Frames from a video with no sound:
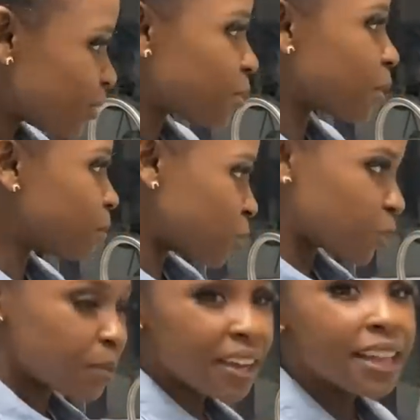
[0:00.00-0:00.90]
from
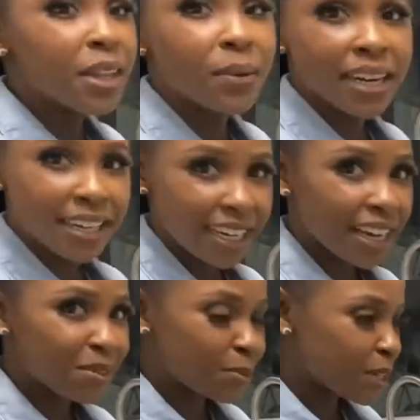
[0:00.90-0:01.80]
Jumia. They were really
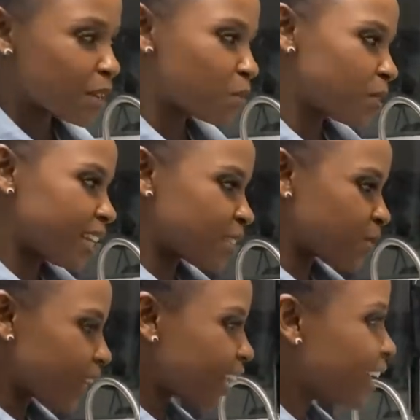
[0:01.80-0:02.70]
affordable as
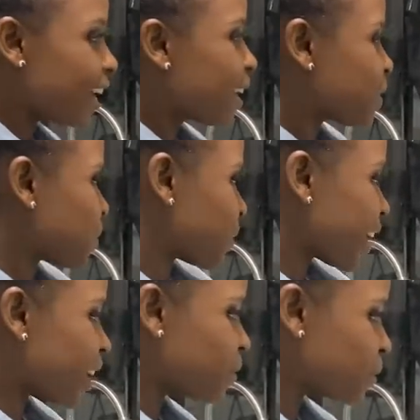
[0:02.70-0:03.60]
well. So
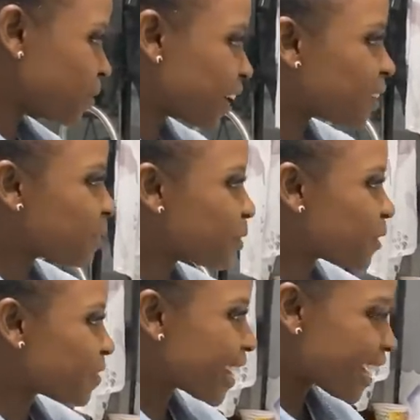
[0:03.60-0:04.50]
yeah, moving on
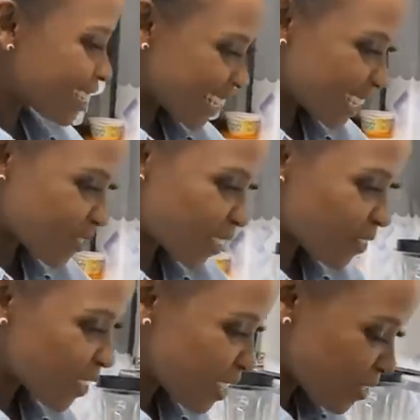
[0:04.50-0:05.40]
from that is my
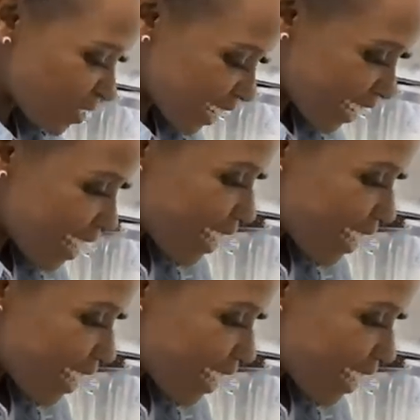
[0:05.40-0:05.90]
beautiful